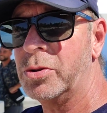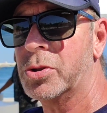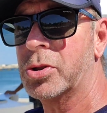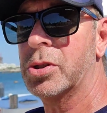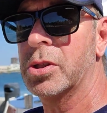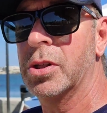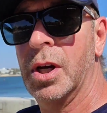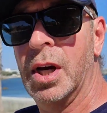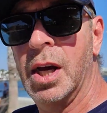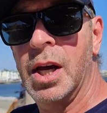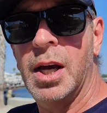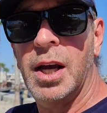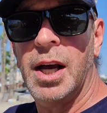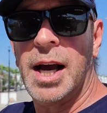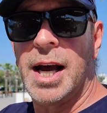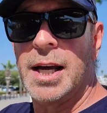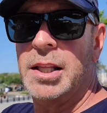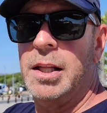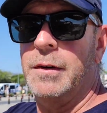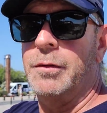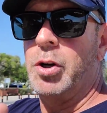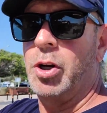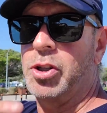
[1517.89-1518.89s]
boats
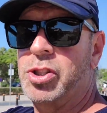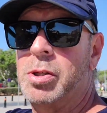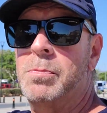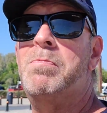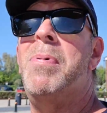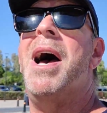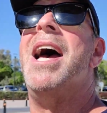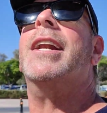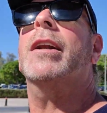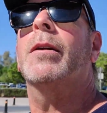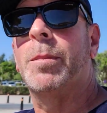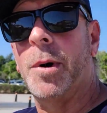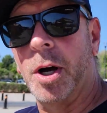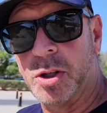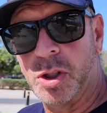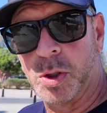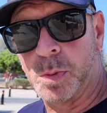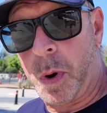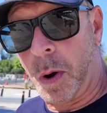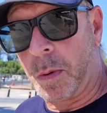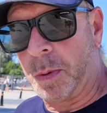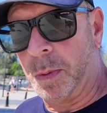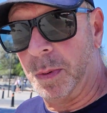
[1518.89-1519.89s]
and they've got some pedal
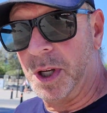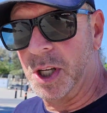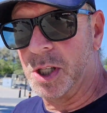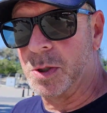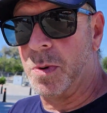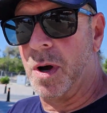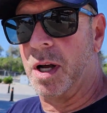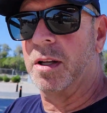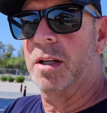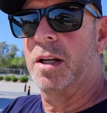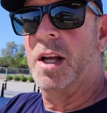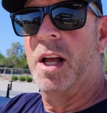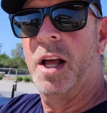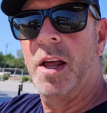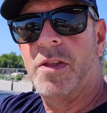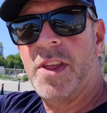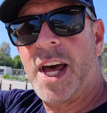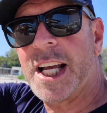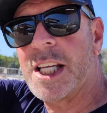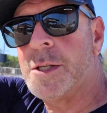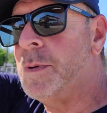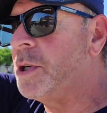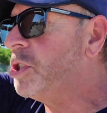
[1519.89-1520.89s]
boats probably as well.
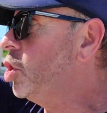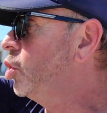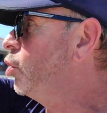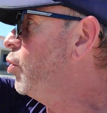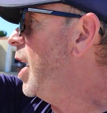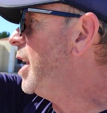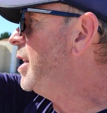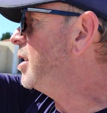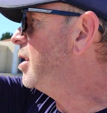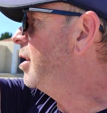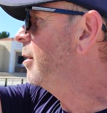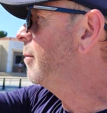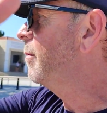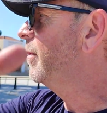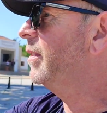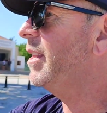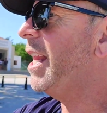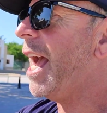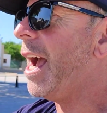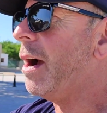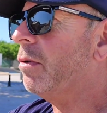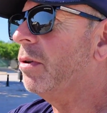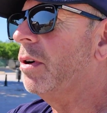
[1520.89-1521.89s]
Thanks, Mister Trent.
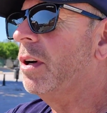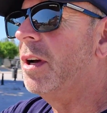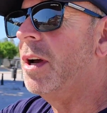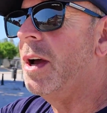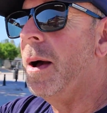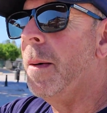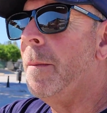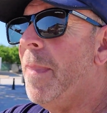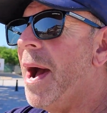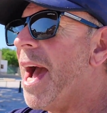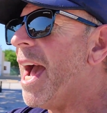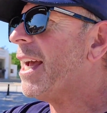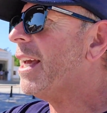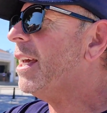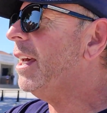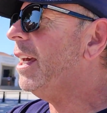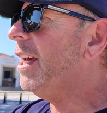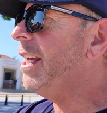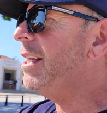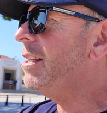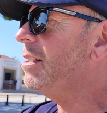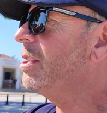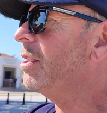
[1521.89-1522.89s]
Now, back
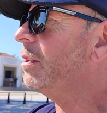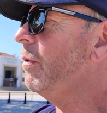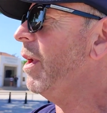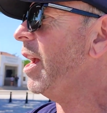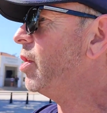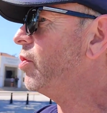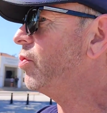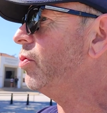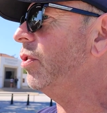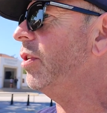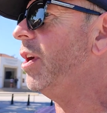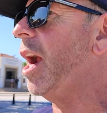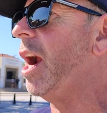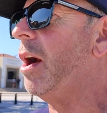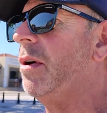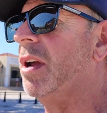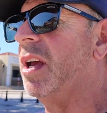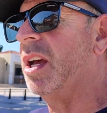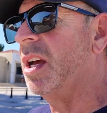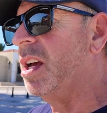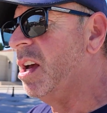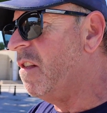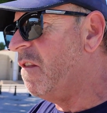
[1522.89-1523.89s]
into the restaurant
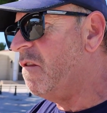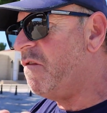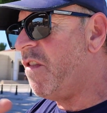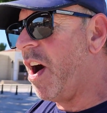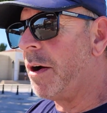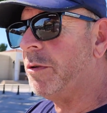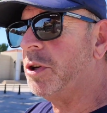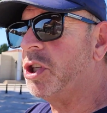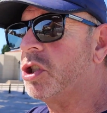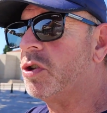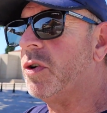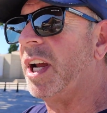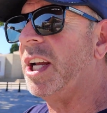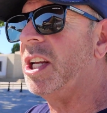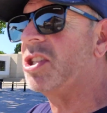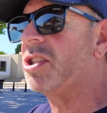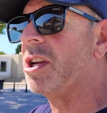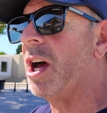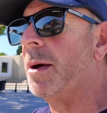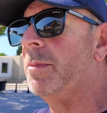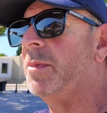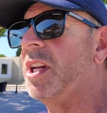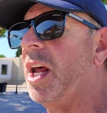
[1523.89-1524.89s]
area. Very strange
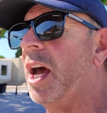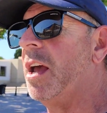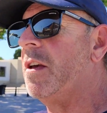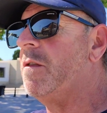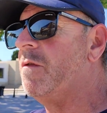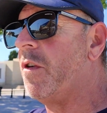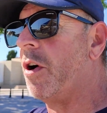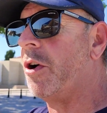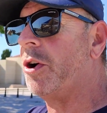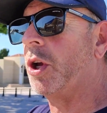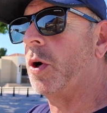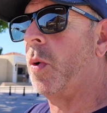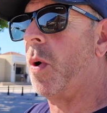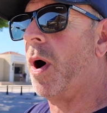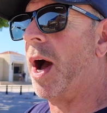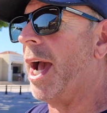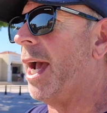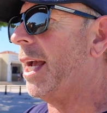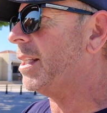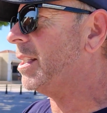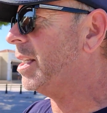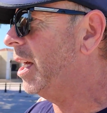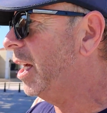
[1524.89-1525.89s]
time of day. It's very
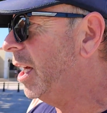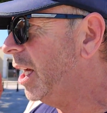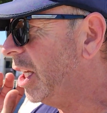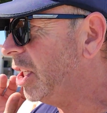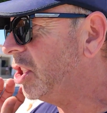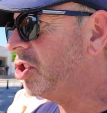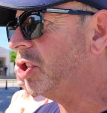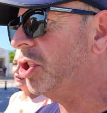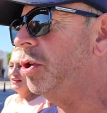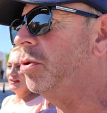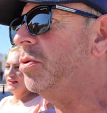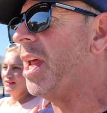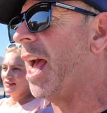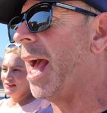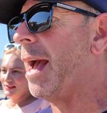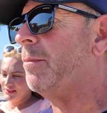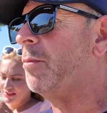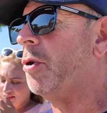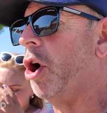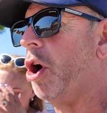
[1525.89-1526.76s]
quiet. It's too damn